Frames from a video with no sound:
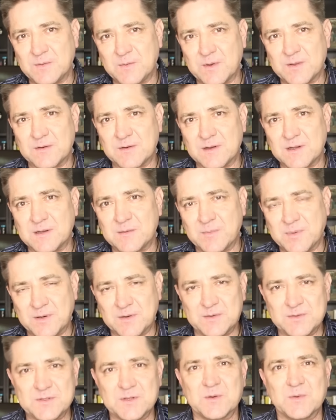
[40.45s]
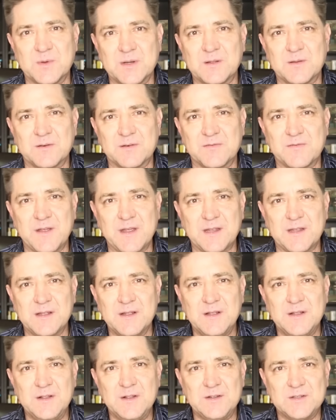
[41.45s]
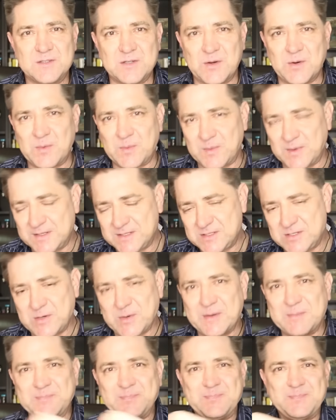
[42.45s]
whether or not pearls are real or fake. So let's do it.